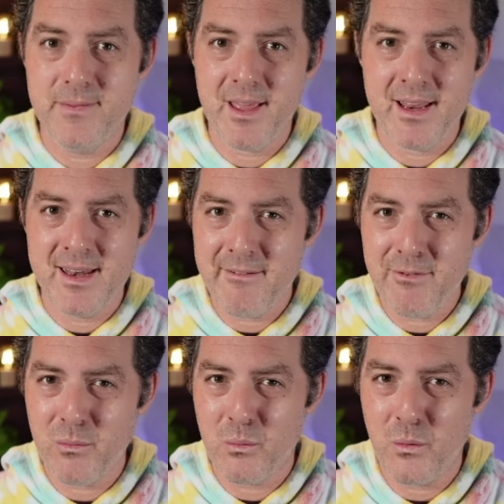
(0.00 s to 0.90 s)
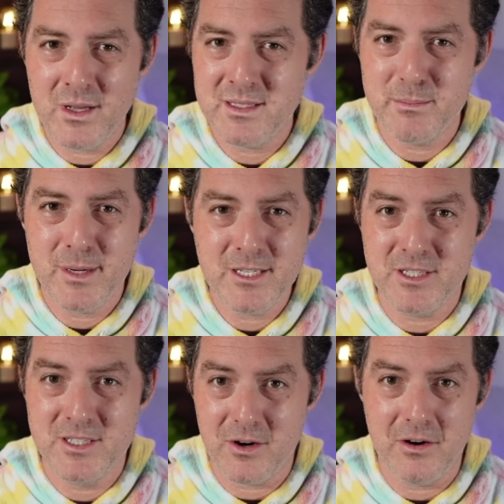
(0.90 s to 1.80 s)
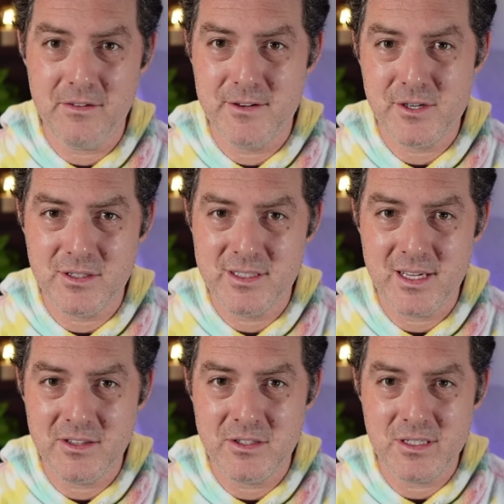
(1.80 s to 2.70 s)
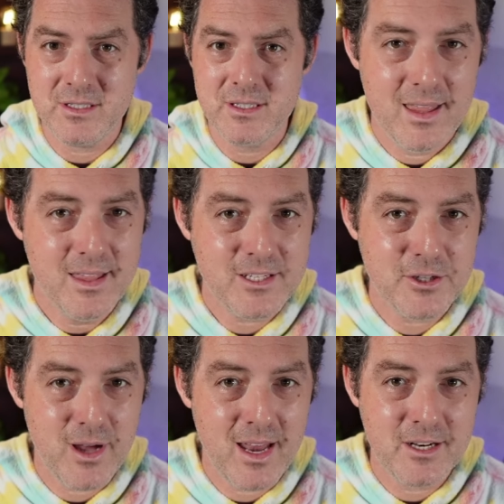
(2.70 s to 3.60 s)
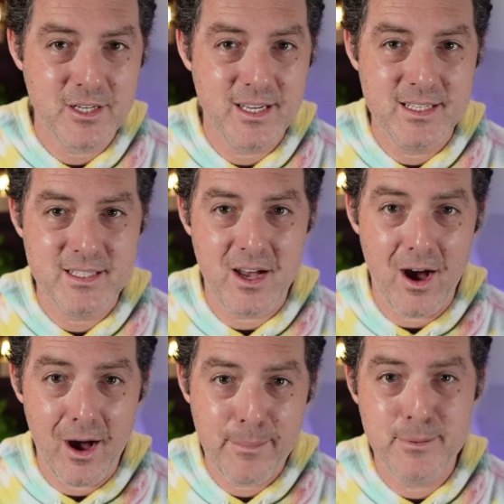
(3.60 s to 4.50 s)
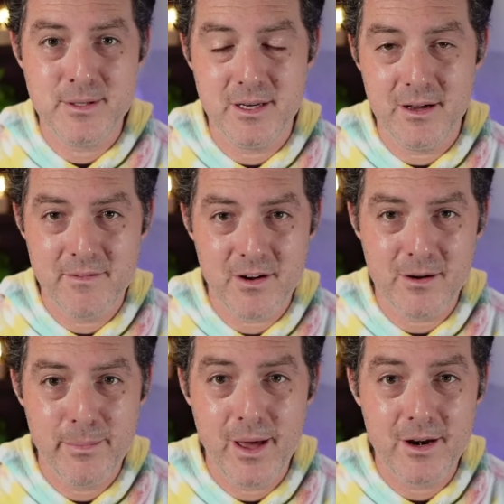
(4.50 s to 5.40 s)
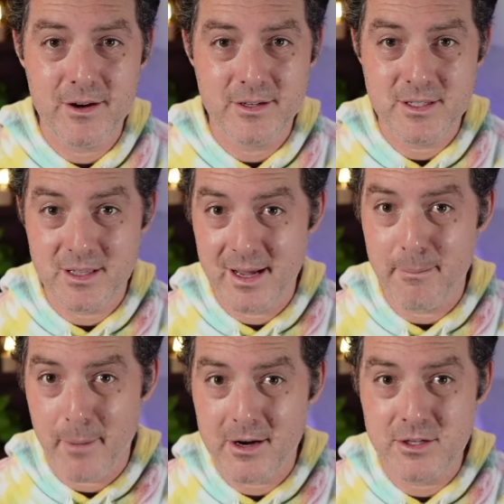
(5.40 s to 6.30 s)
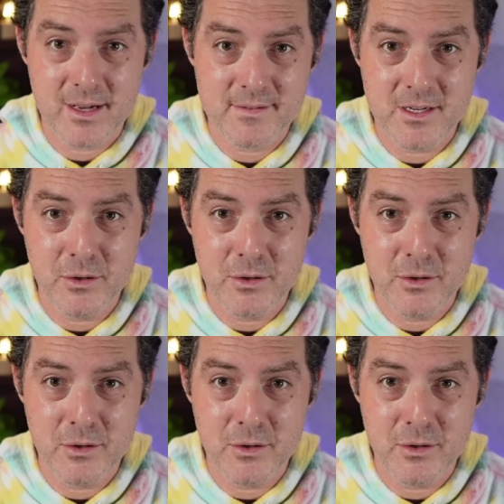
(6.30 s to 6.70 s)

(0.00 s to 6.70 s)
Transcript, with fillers: they never once mentioned artificial intelligence. And this strategy is opposite of their competitors like Microsoft and